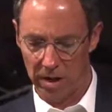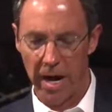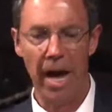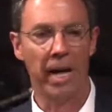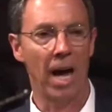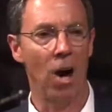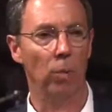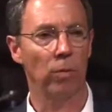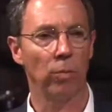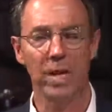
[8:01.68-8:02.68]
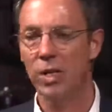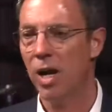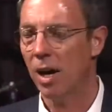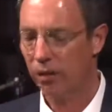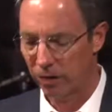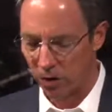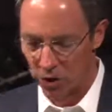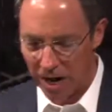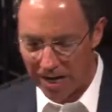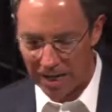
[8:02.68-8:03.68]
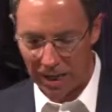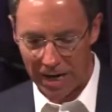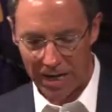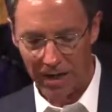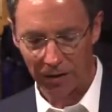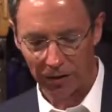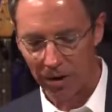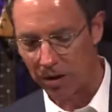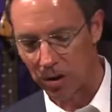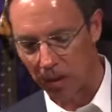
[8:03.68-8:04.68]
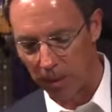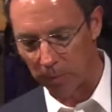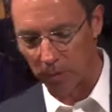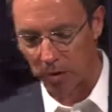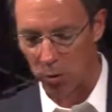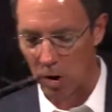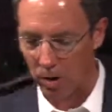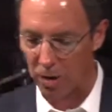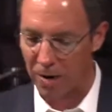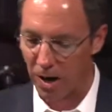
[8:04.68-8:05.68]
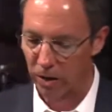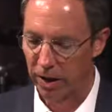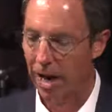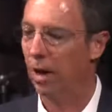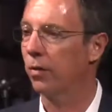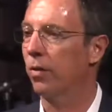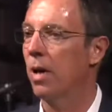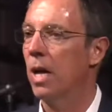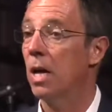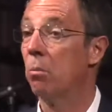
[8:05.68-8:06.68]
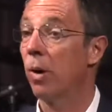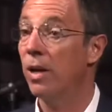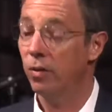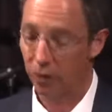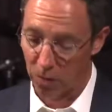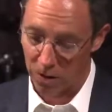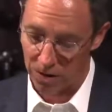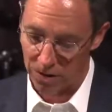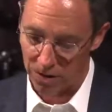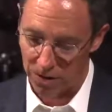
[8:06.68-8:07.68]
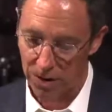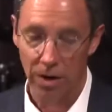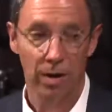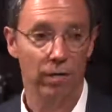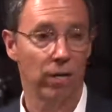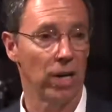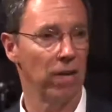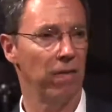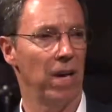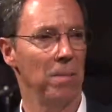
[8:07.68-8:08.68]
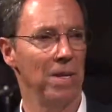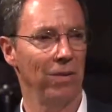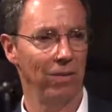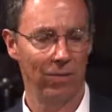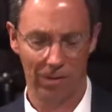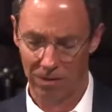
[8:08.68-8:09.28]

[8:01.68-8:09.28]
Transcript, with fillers: hang out with rejects and shady ladies, touch lepers, welcome outcasts, embrace foreigners, forgive enemies.